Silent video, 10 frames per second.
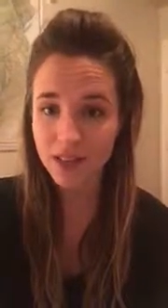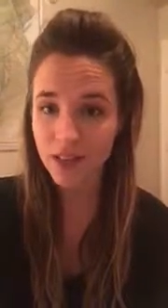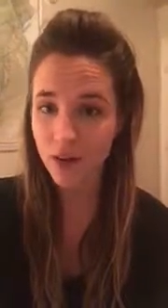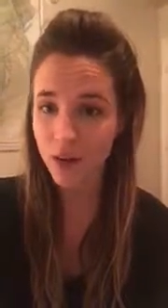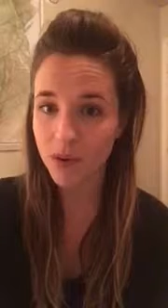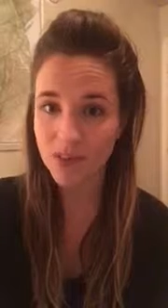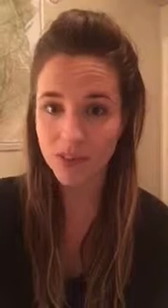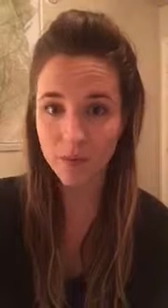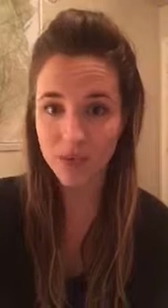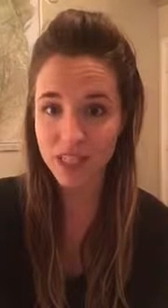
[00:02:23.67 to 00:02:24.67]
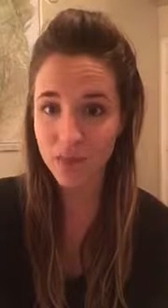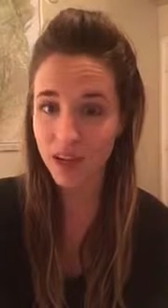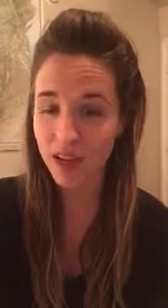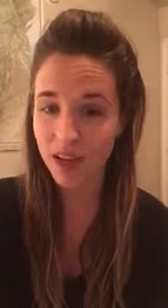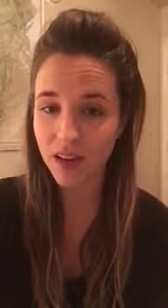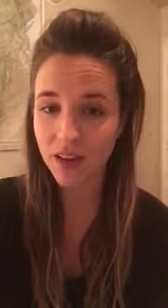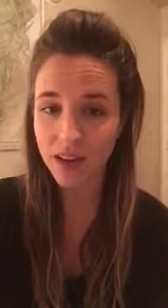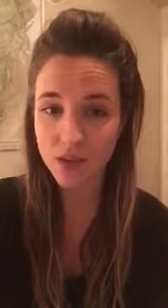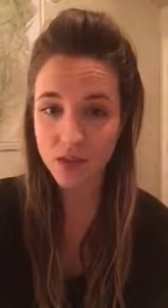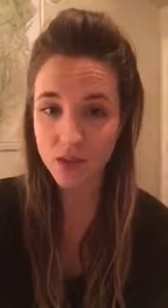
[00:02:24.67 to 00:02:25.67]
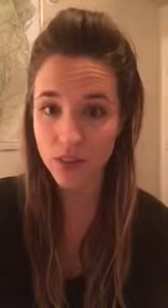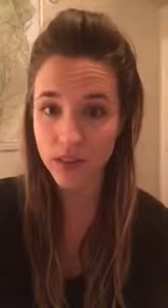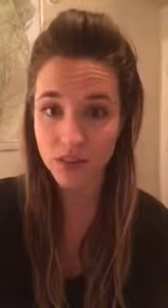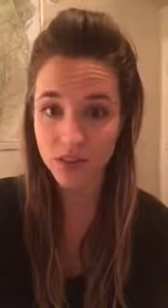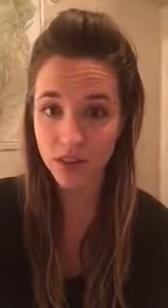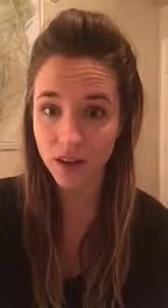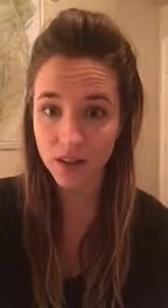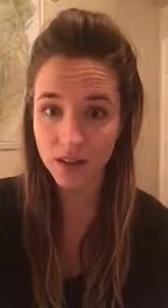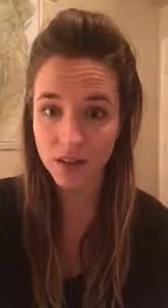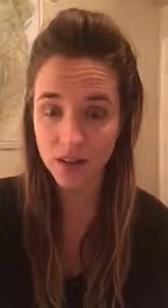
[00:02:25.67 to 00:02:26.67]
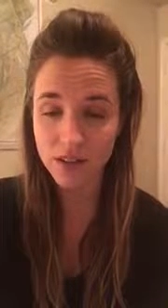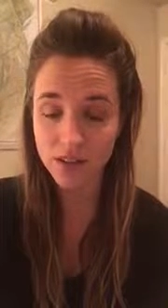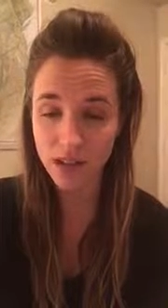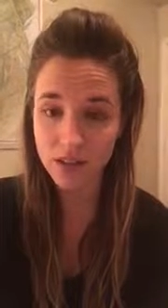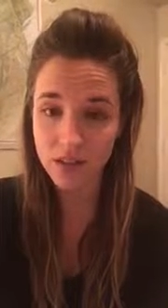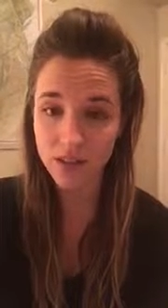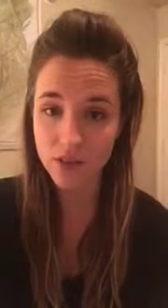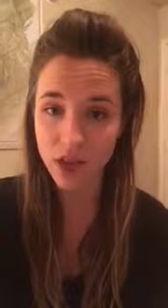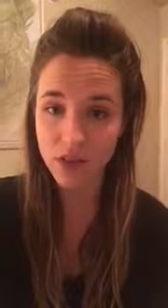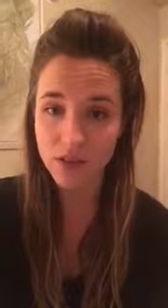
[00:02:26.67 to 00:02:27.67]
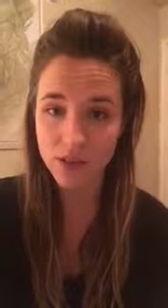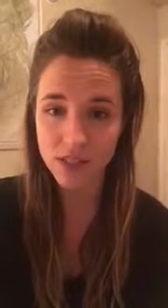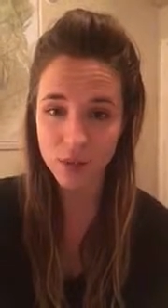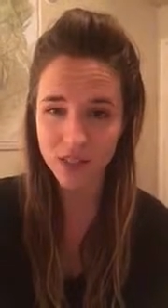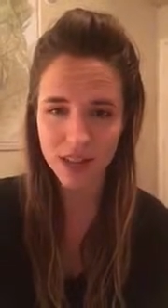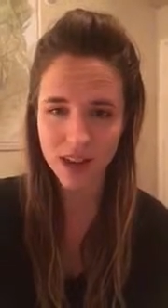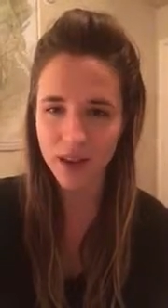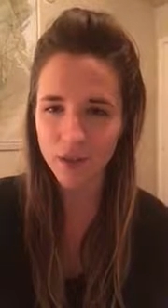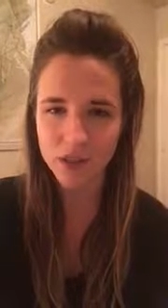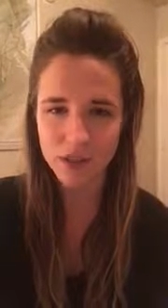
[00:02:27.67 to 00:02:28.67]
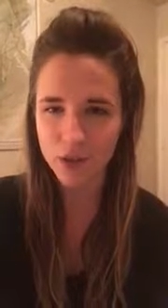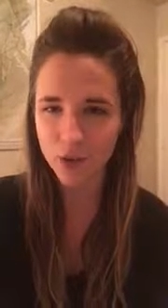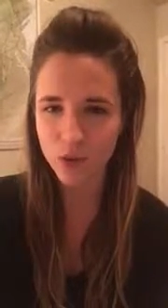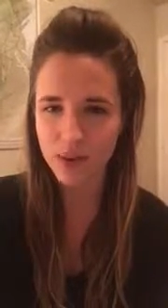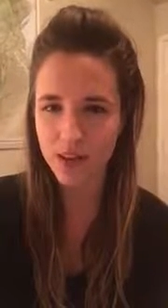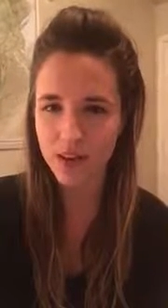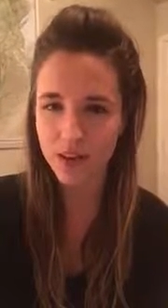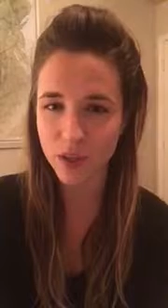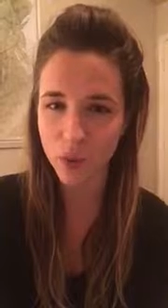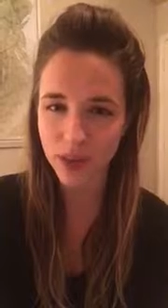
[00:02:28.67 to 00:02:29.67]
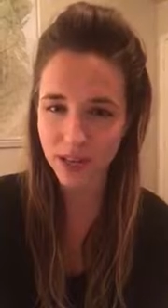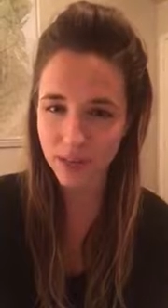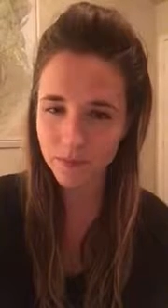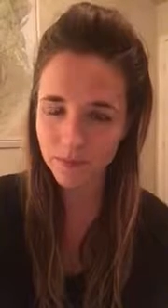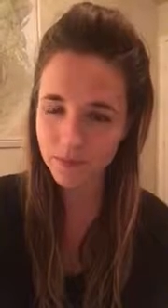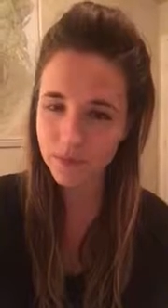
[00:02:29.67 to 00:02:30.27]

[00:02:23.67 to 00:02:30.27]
So I wasn't going to be spending hundreds or thousands of dollars on something that I wasn't sure was actually working.